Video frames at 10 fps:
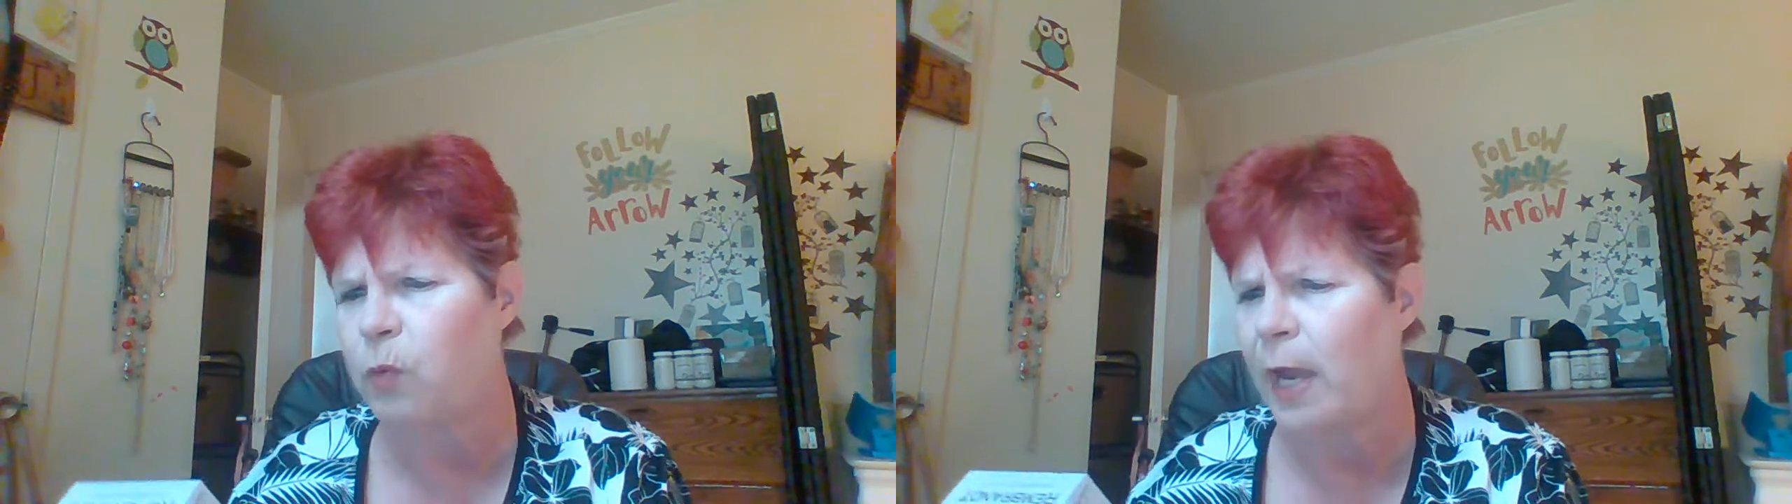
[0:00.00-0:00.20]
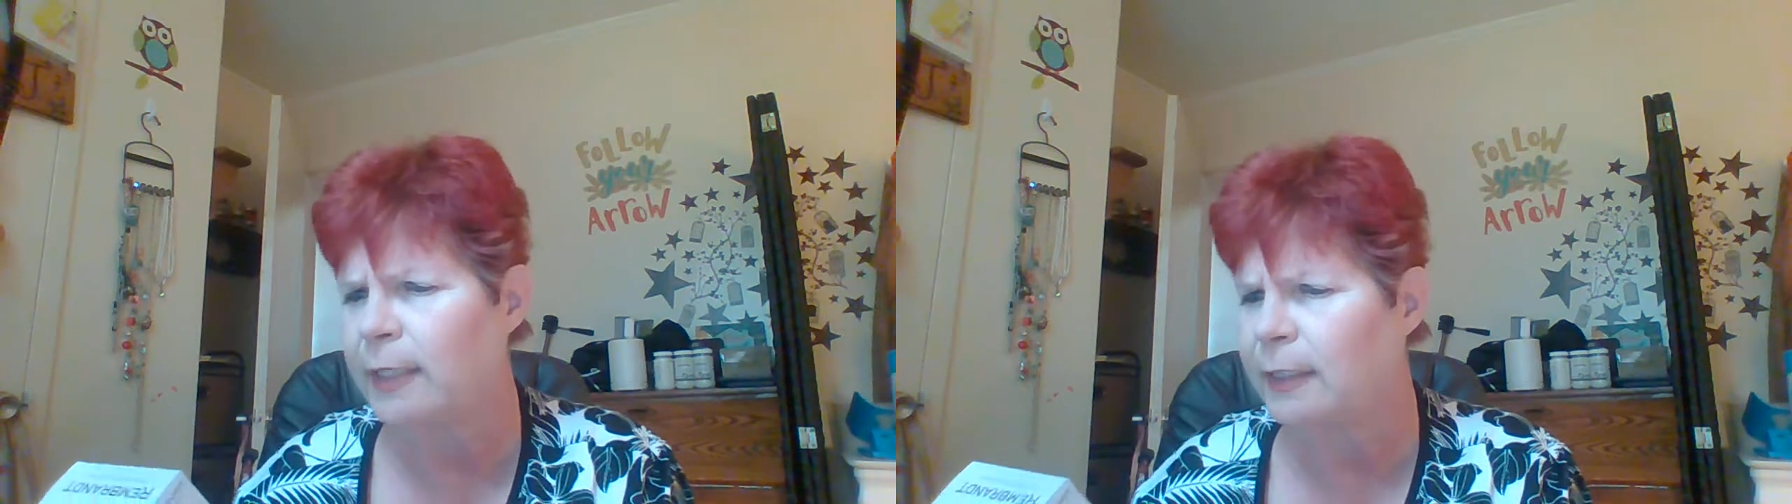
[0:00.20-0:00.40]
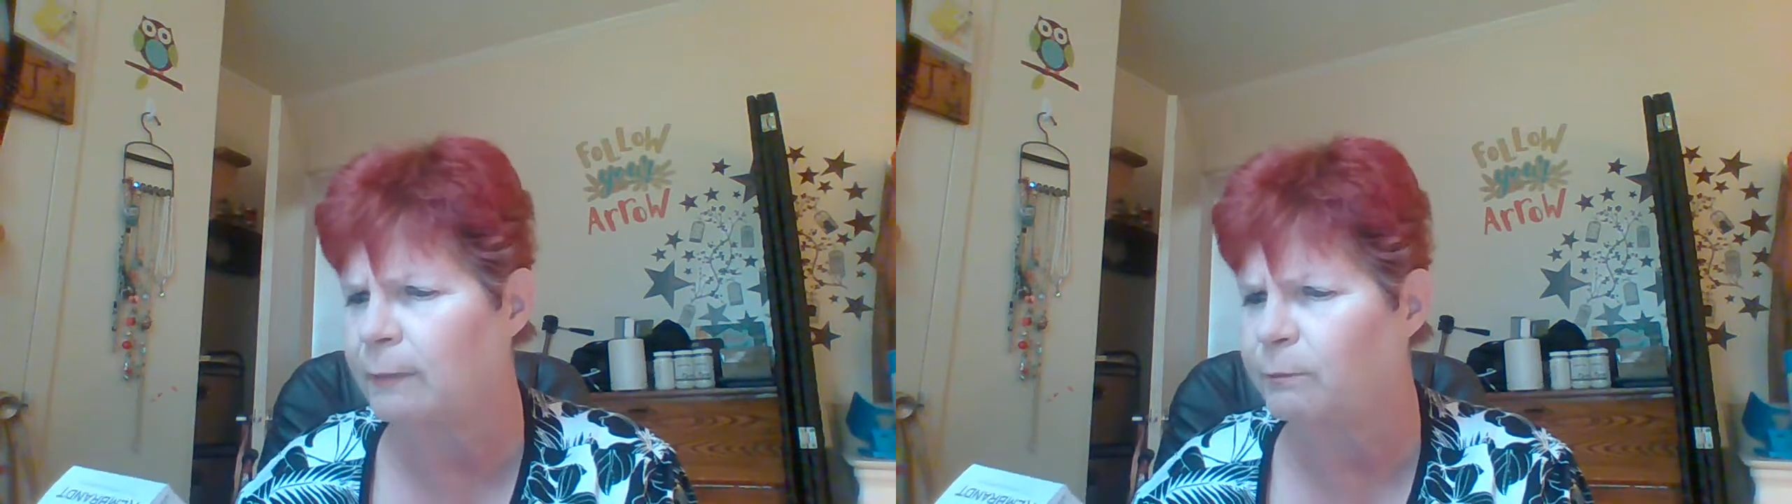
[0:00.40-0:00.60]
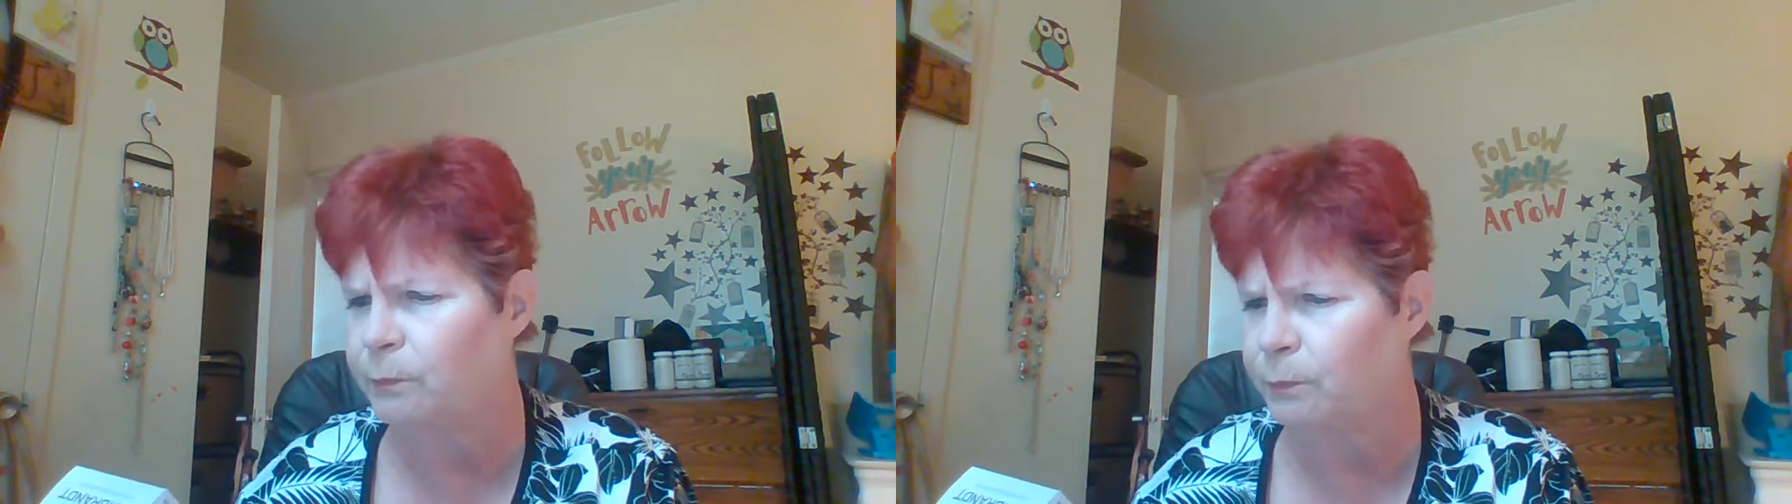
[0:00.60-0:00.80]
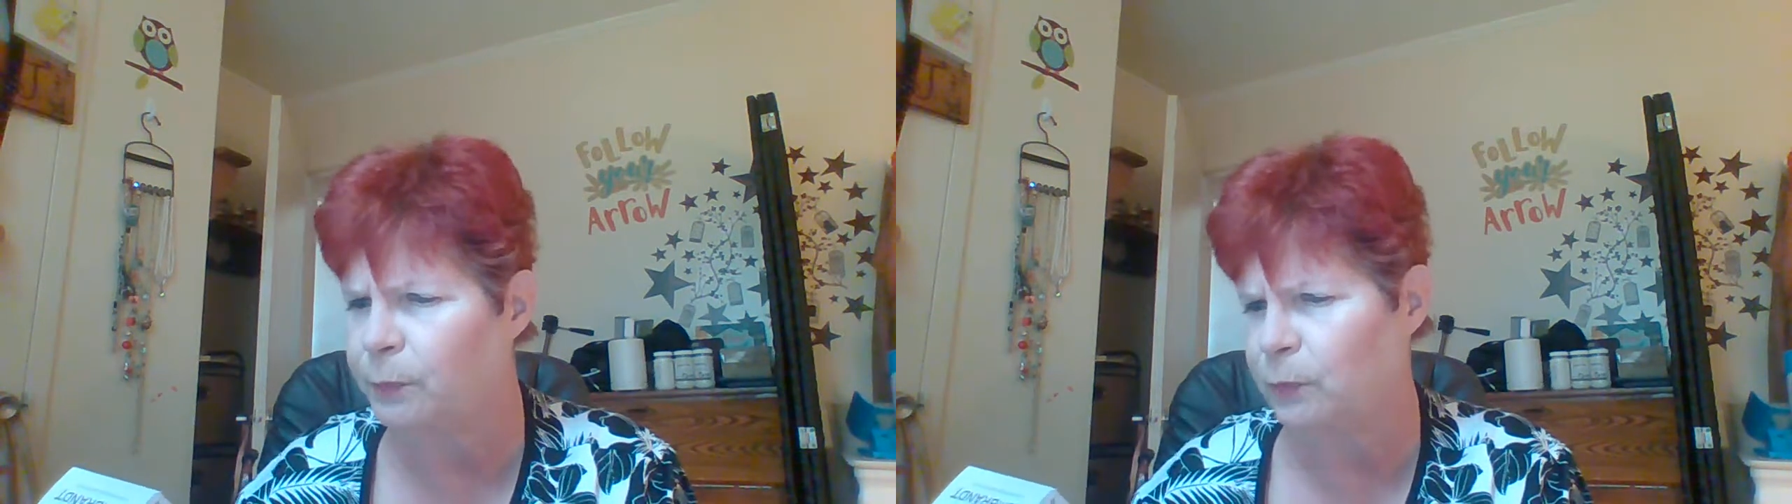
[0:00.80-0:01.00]
whitening
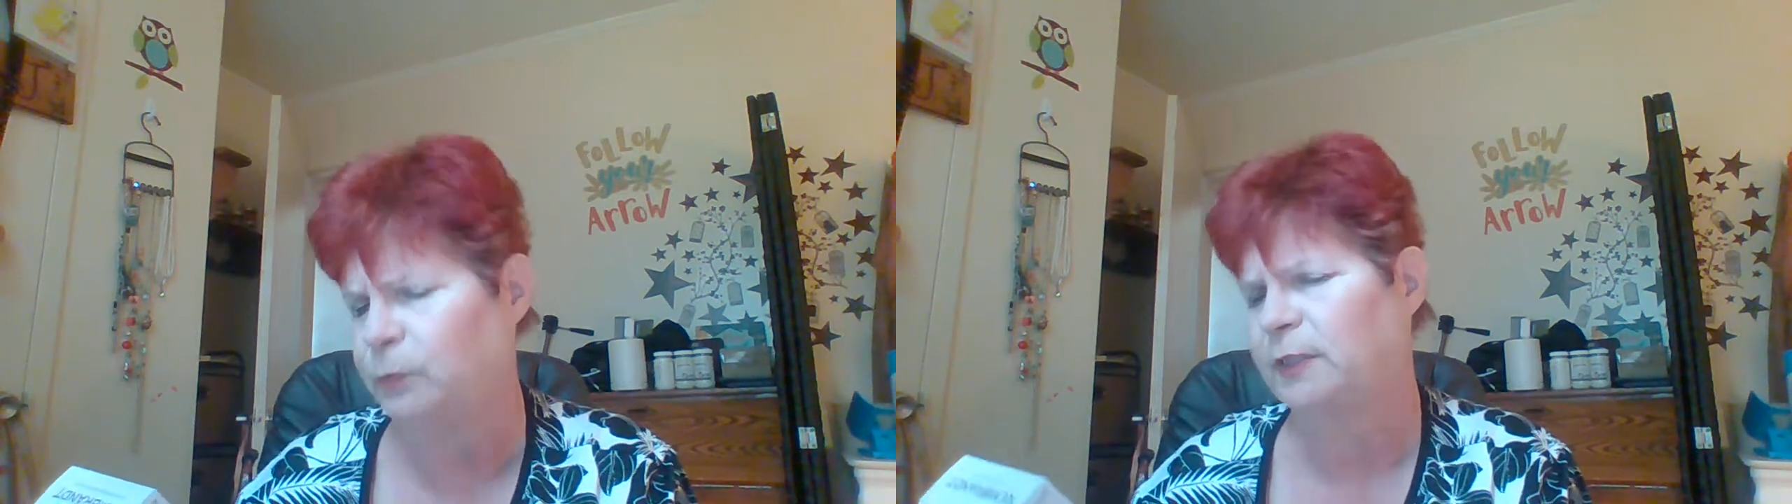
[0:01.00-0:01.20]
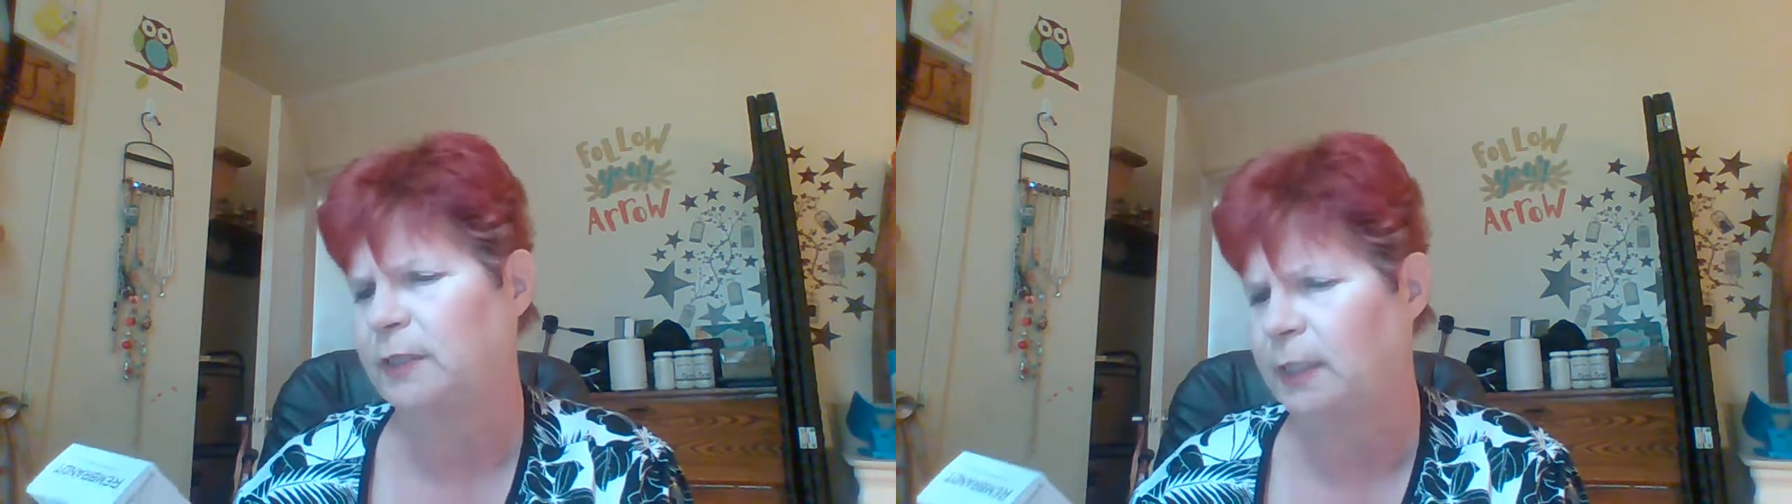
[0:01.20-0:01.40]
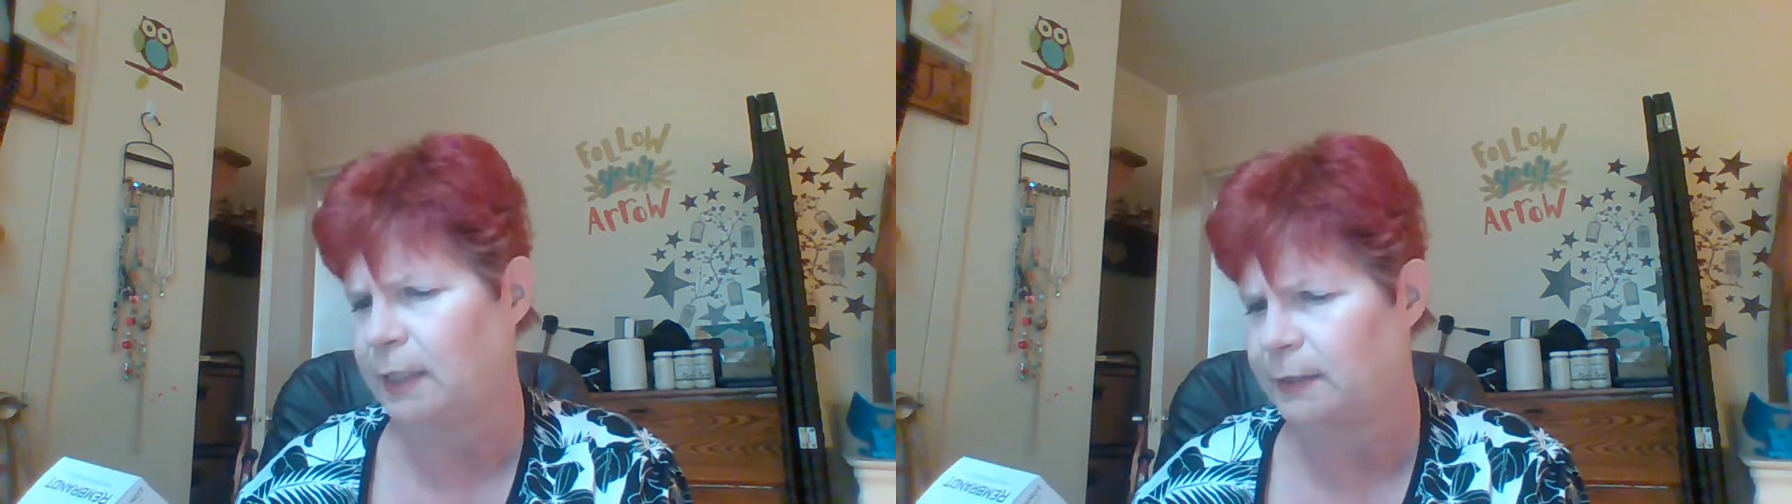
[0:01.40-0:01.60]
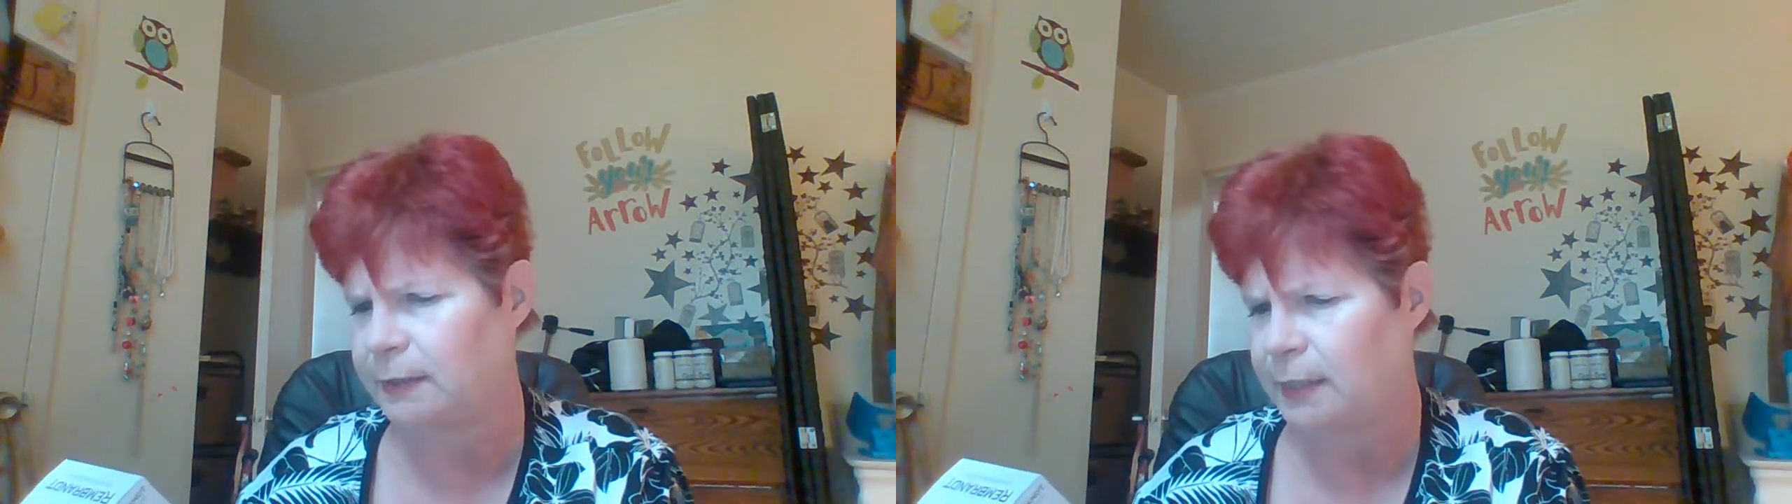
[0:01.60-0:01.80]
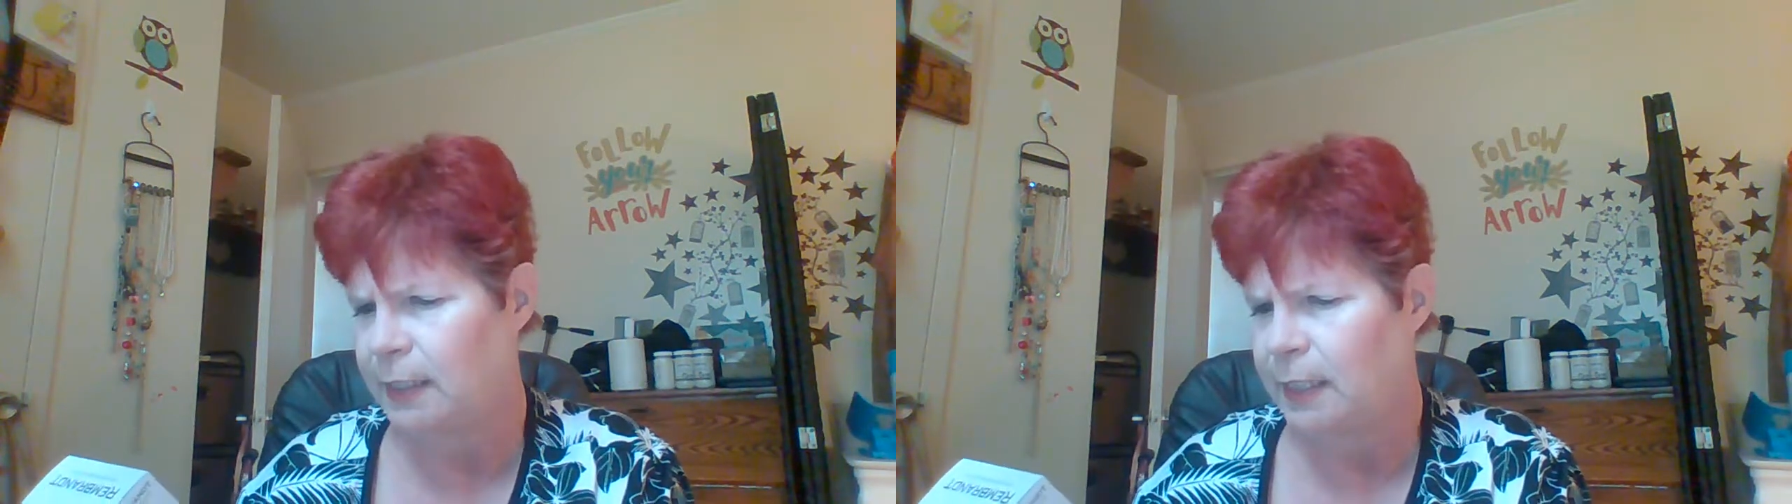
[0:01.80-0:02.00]
boost kit.